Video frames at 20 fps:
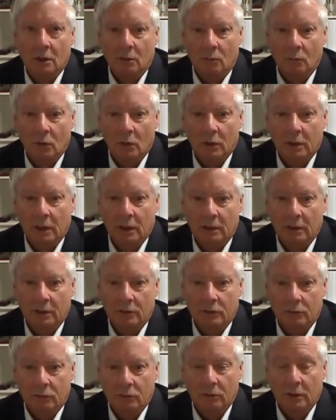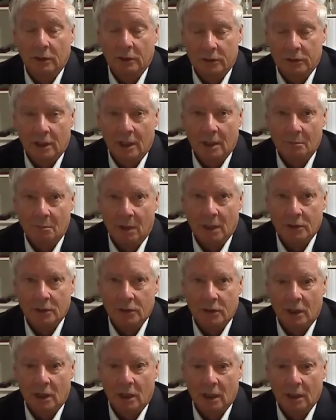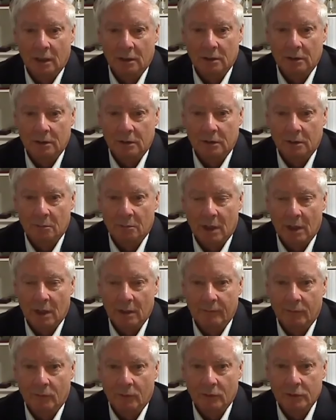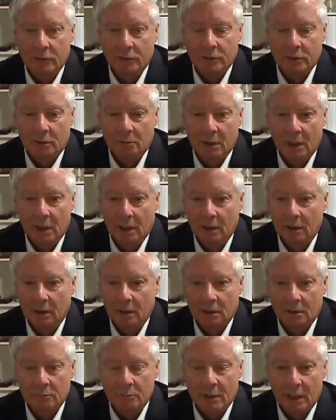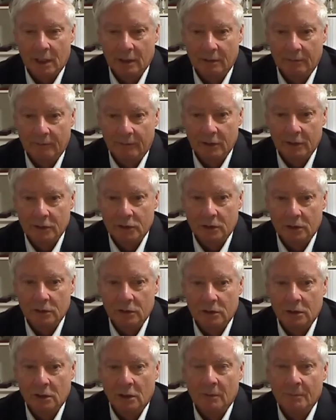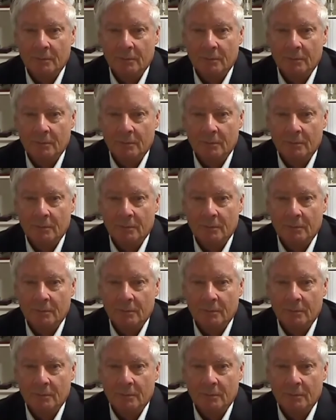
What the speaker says: working truly side by side as Combined Forces Command and Combined Divisions.